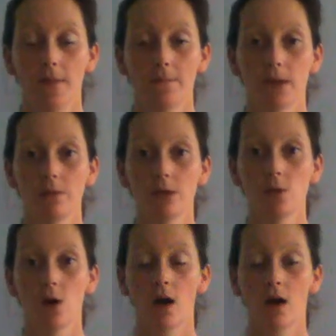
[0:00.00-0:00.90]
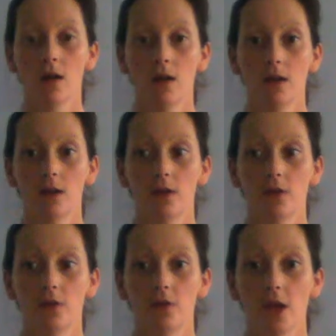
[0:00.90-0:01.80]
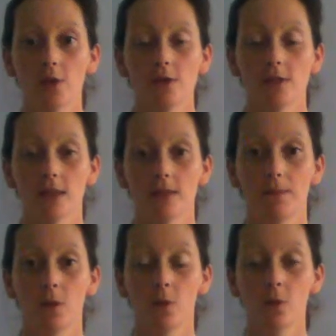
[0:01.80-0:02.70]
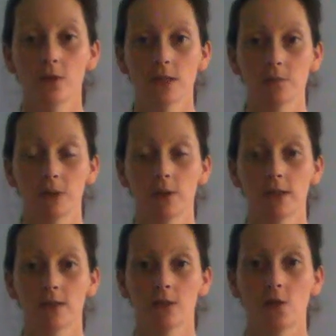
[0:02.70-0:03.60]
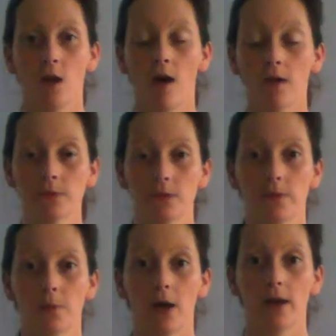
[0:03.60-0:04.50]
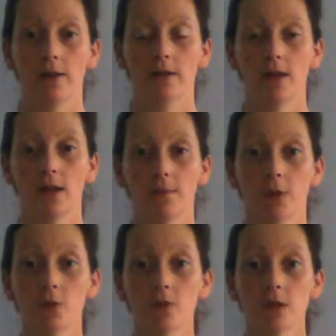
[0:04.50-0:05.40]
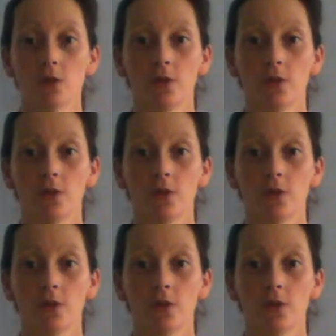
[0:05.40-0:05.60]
Maybe you are noticing the pauses between the two halves of the breath, but also you're